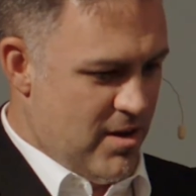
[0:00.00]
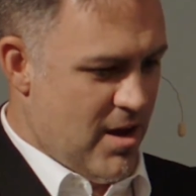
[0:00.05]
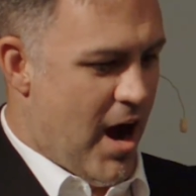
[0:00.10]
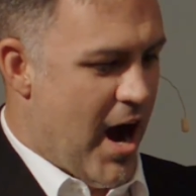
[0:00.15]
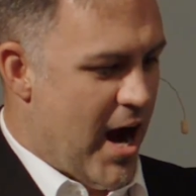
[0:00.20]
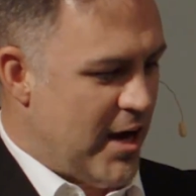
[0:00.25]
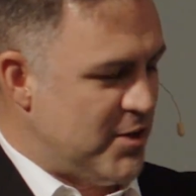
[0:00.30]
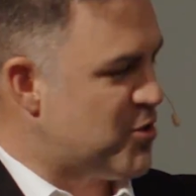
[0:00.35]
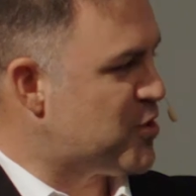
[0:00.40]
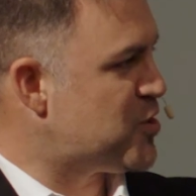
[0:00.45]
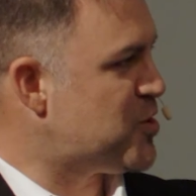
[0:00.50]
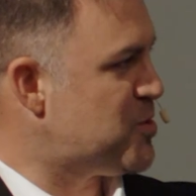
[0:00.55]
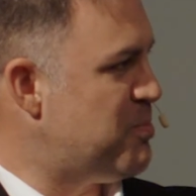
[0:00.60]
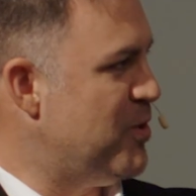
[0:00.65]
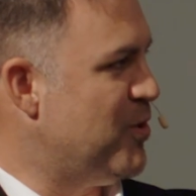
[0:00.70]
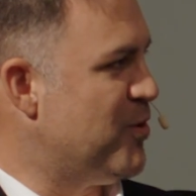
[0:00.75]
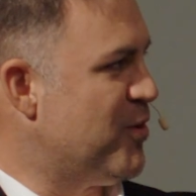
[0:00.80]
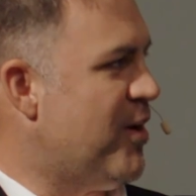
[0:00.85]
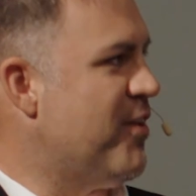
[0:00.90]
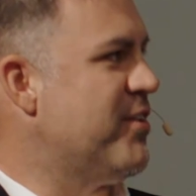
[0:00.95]
I just
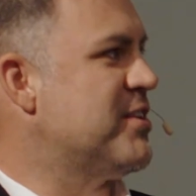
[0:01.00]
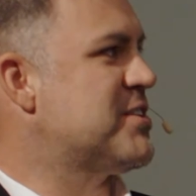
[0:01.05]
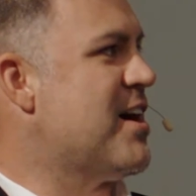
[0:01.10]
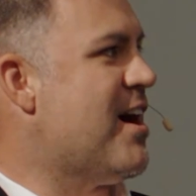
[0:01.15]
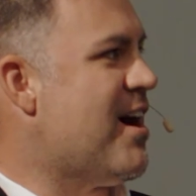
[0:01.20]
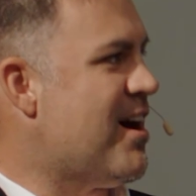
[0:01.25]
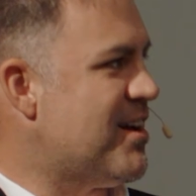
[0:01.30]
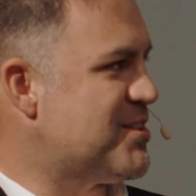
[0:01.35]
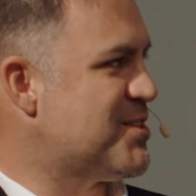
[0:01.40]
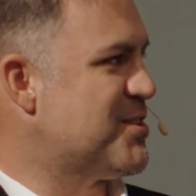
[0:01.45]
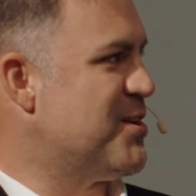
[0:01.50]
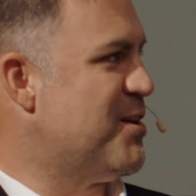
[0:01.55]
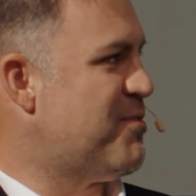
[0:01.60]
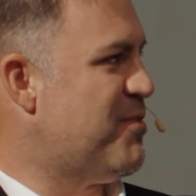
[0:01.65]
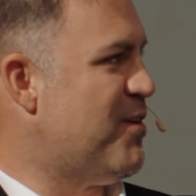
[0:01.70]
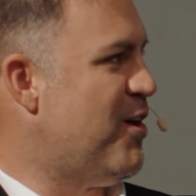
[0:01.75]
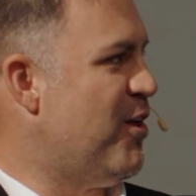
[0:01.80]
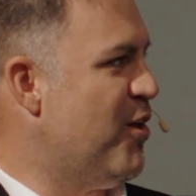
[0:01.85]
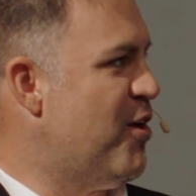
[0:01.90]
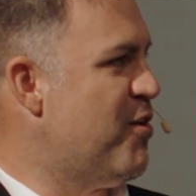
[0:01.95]
spilled all this hot stuff
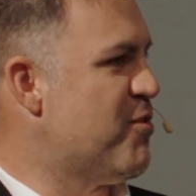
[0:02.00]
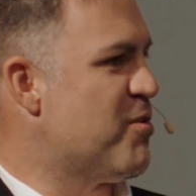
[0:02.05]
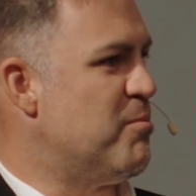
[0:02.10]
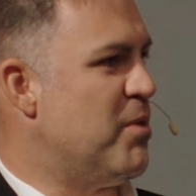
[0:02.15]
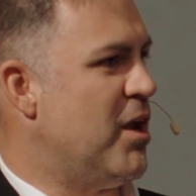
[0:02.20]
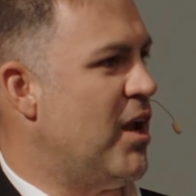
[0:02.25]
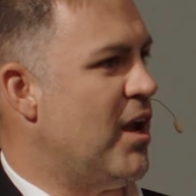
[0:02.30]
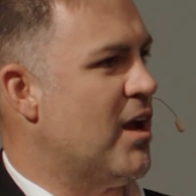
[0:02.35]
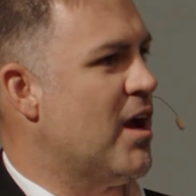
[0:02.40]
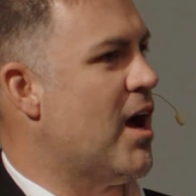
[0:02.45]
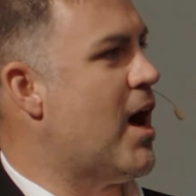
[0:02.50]
all over me.